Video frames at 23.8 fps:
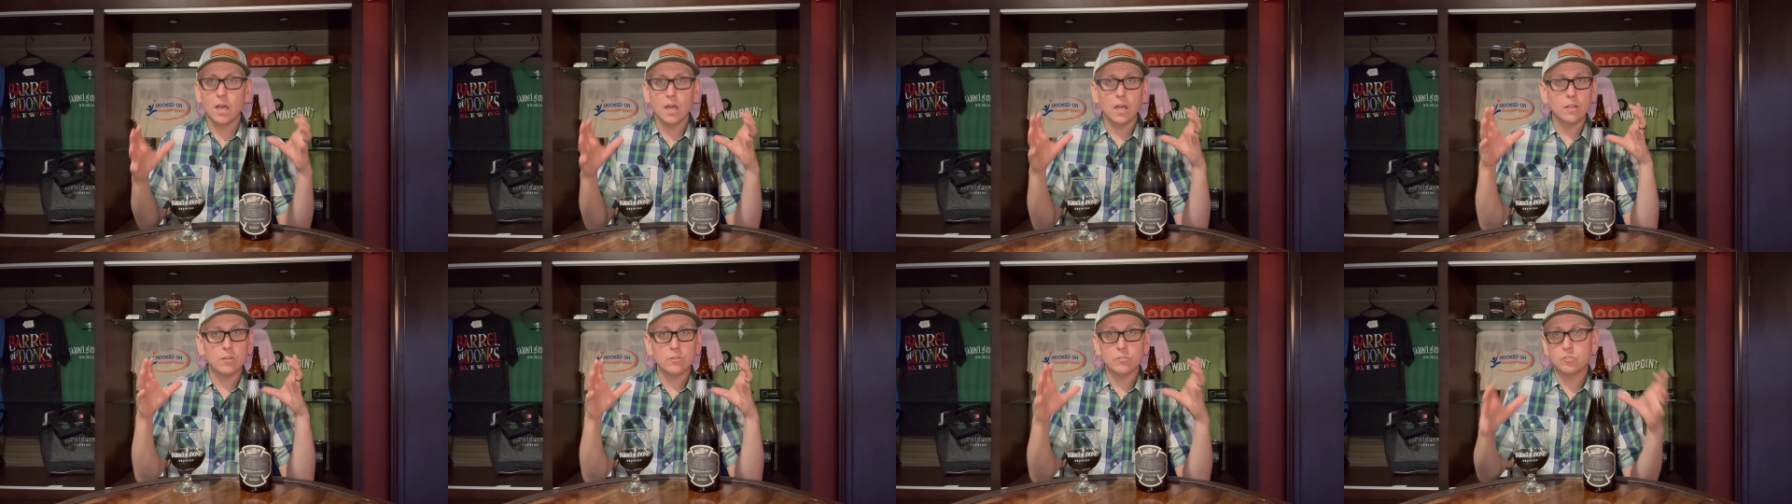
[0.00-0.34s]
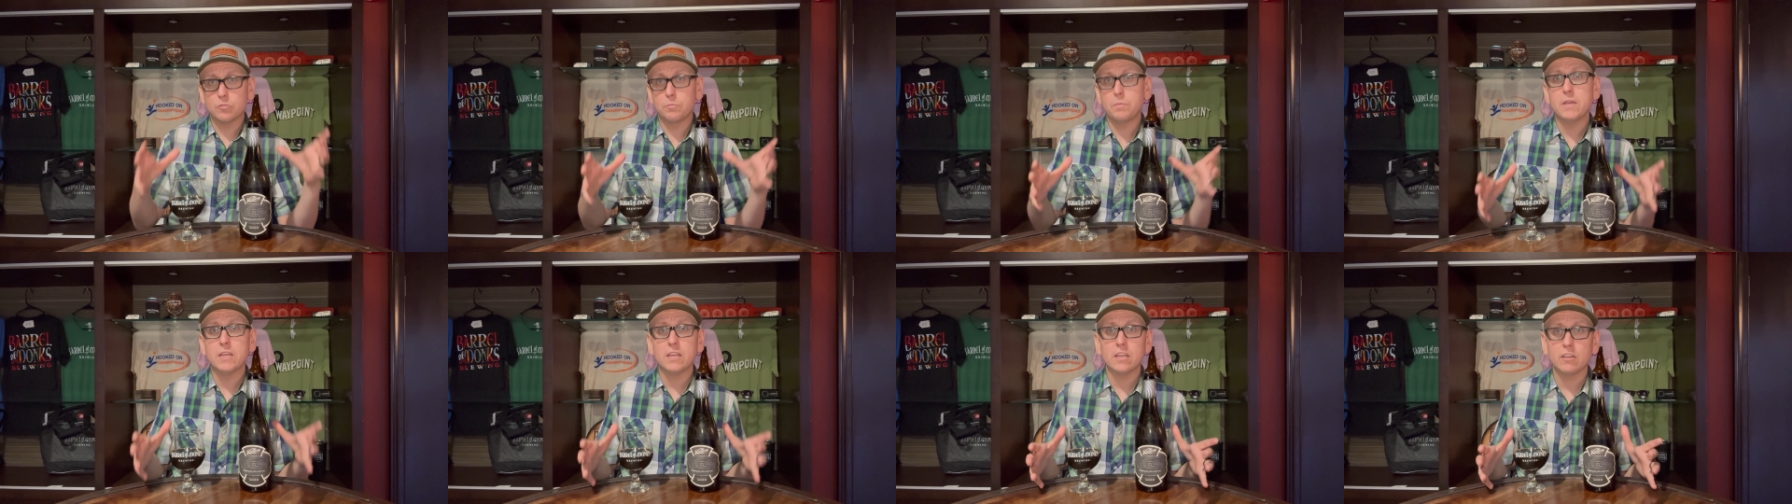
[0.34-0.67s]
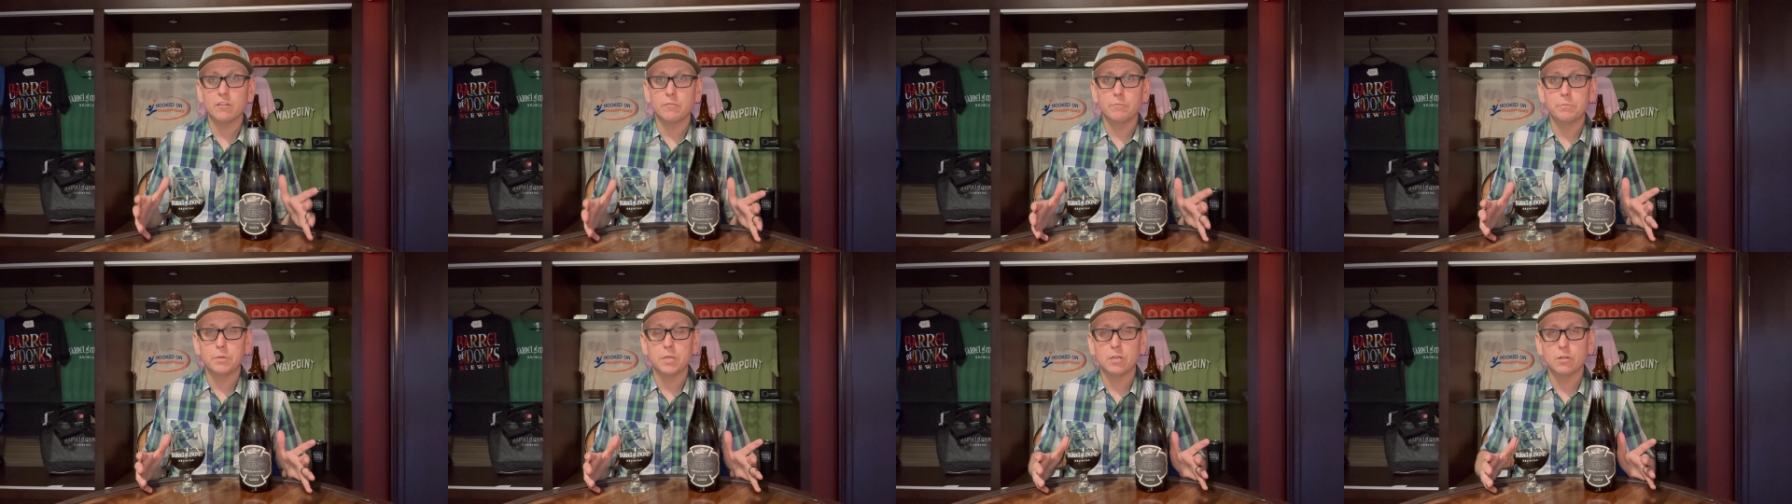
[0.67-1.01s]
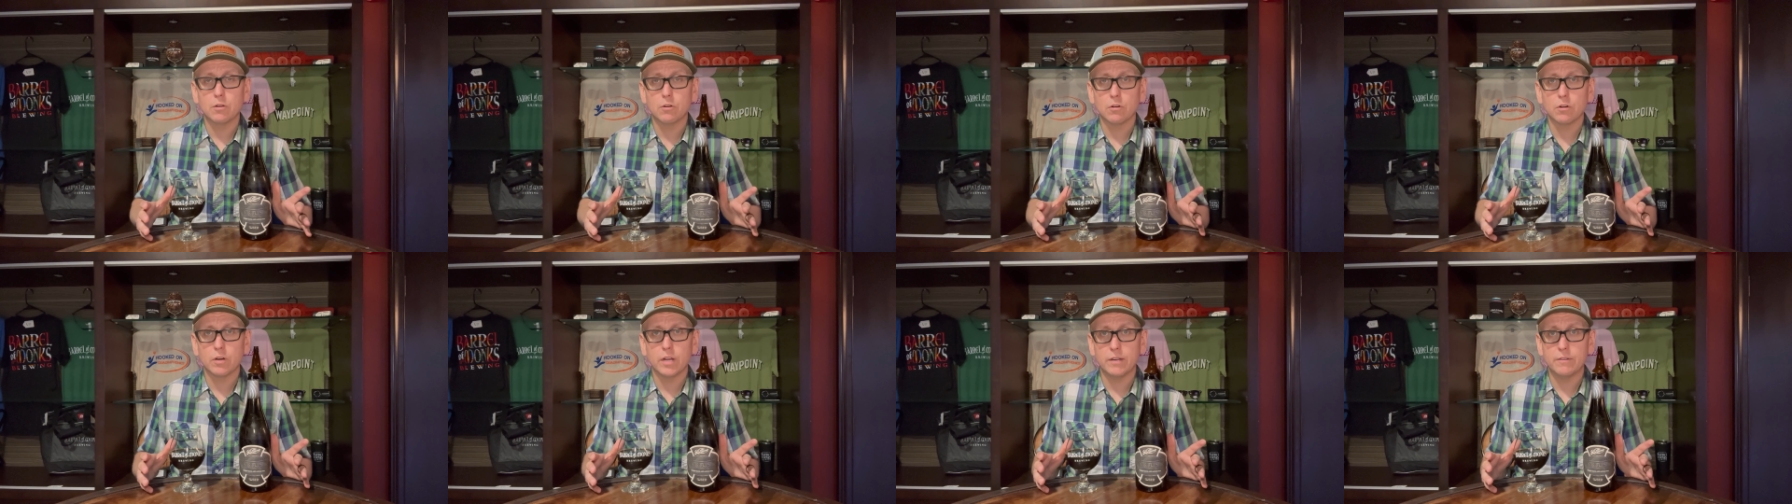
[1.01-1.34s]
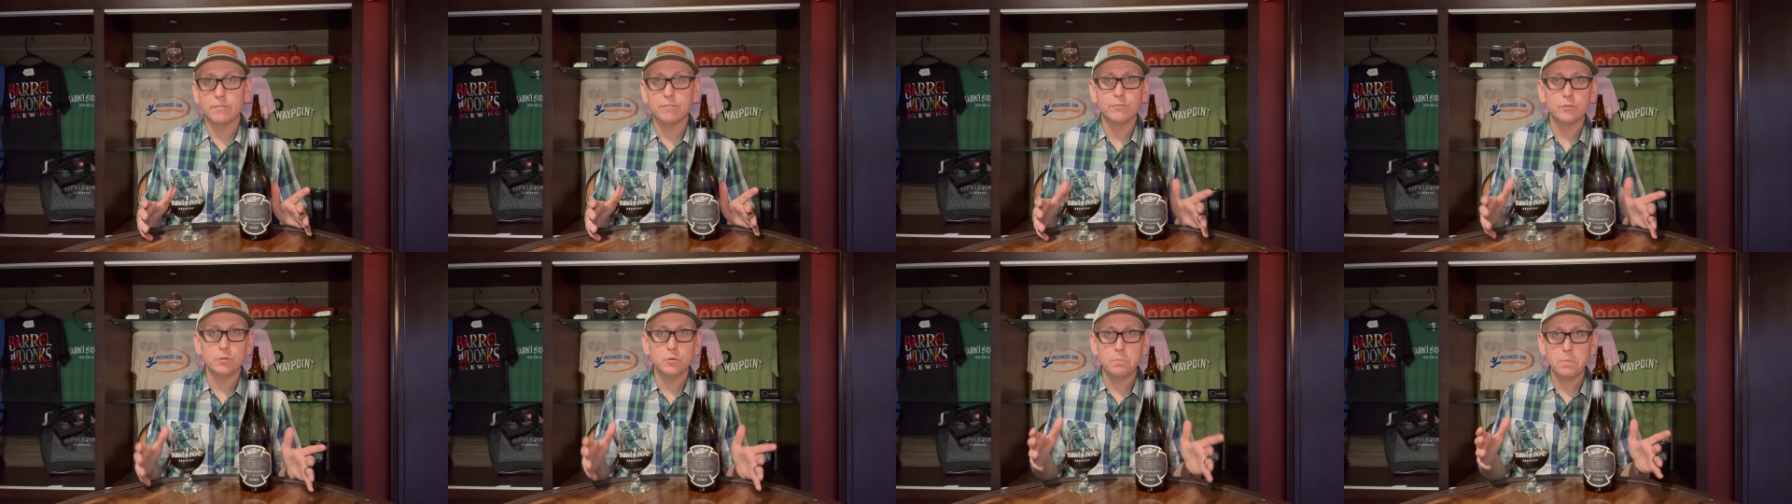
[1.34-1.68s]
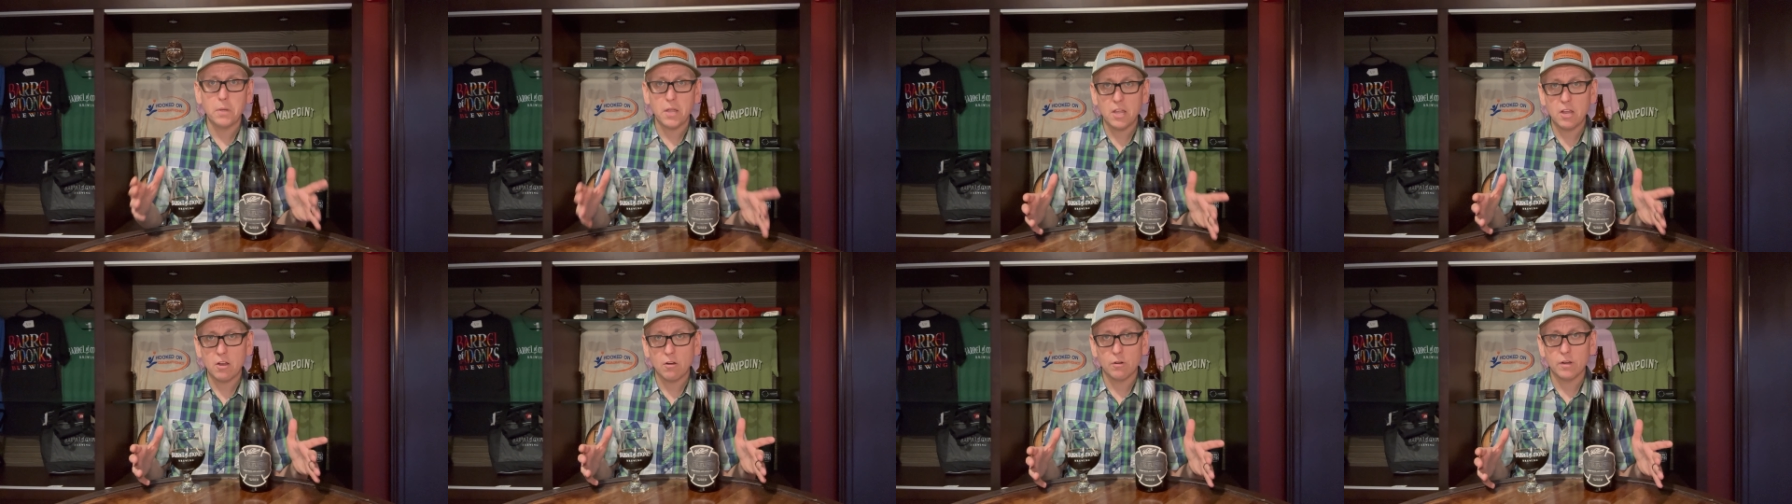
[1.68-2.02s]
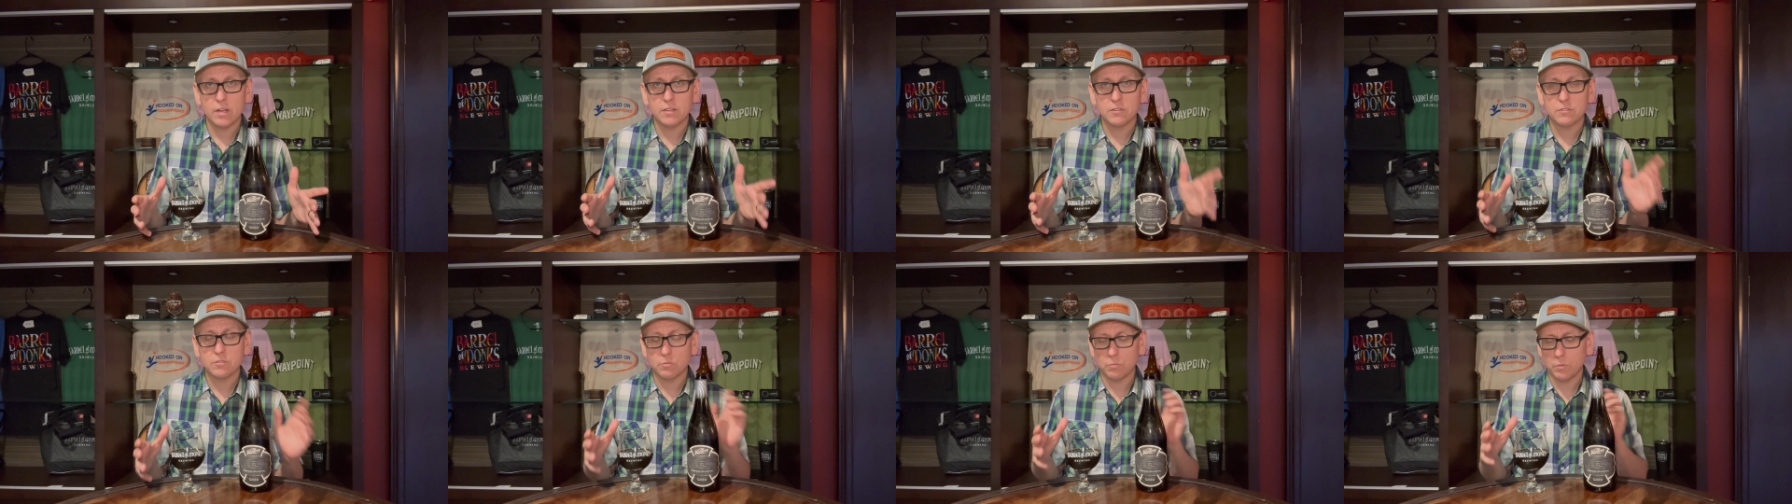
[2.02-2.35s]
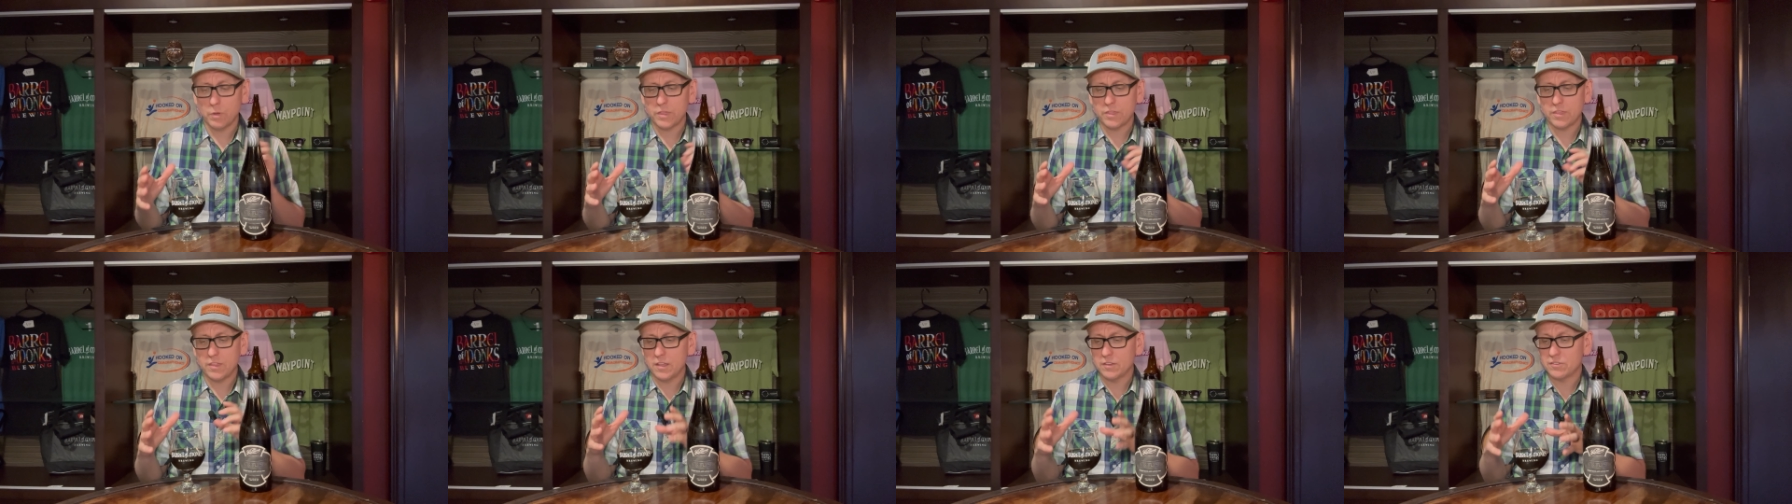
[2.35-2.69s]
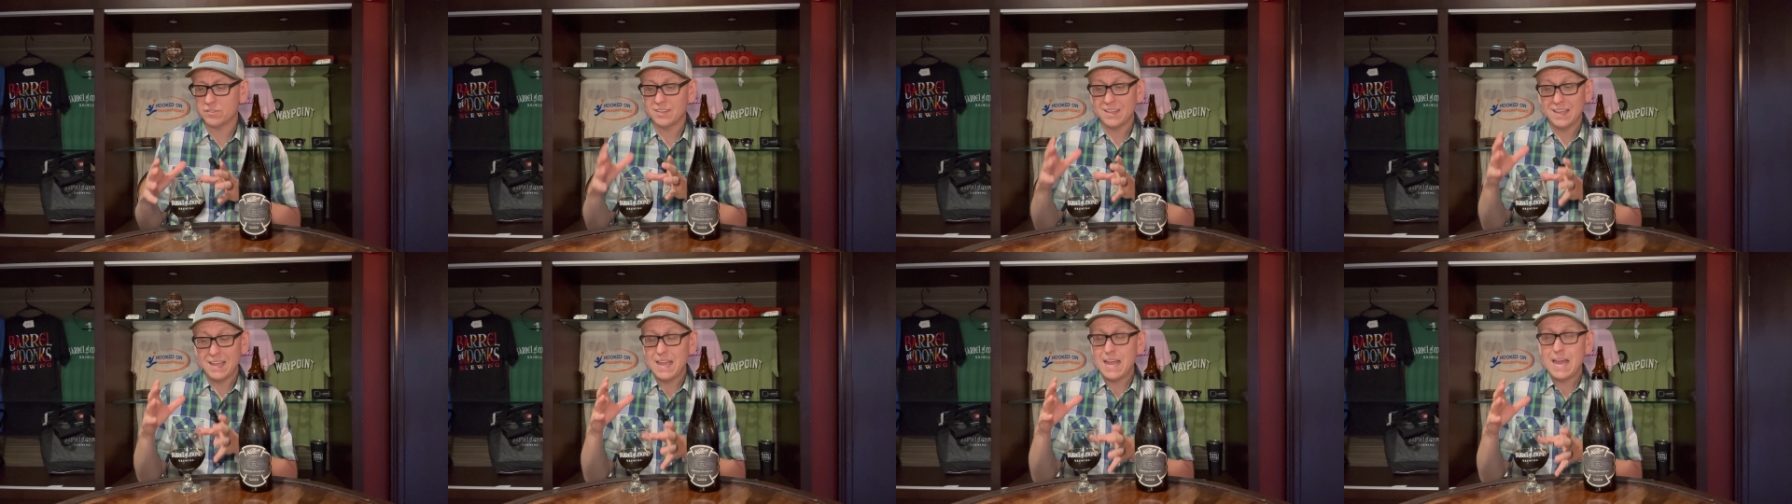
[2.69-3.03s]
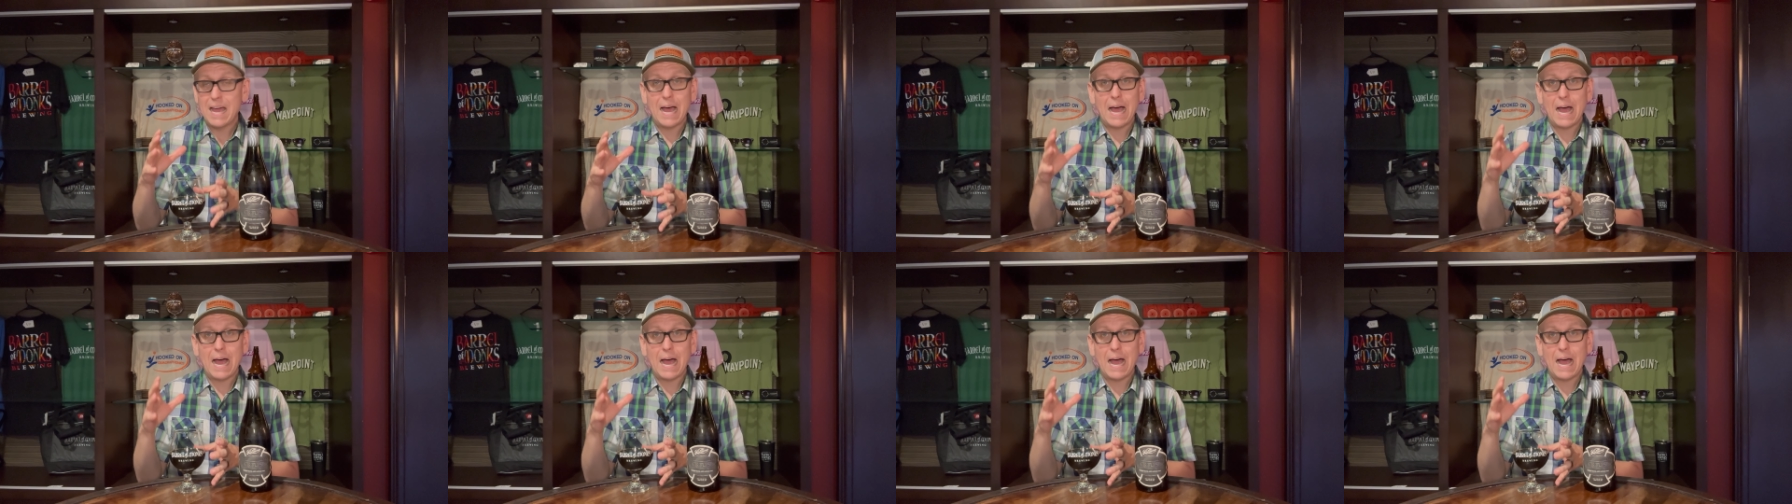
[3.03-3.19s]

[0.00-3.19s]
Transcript: Uh, speaking of beer and food pairings with this,